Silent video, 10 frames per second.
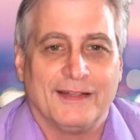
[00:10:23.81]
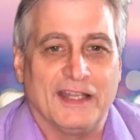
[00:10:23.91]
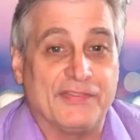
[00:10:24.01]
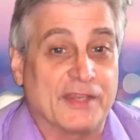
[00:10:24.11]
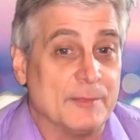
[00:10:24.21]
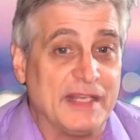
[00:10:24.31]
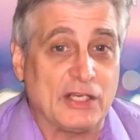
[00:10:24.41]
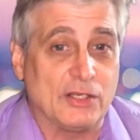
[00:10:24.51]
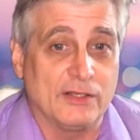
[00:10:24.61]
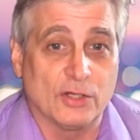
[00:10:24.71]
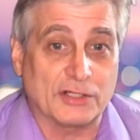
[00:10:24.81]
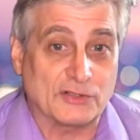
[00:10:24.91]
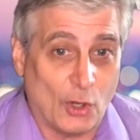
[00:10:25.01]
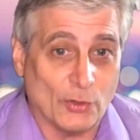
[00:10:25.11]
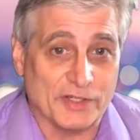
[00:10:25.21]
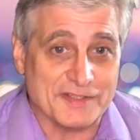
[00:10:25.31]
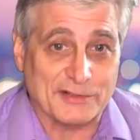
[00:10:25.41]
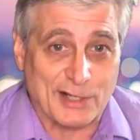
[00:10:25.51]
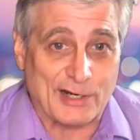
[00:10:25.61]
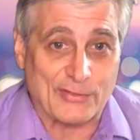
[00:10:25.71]
And the committee could have told us at
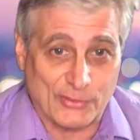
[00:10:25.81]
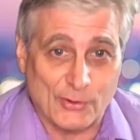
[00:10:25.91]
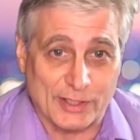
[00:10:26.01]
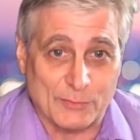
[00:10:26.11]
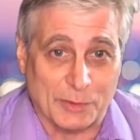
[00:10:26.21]
9:30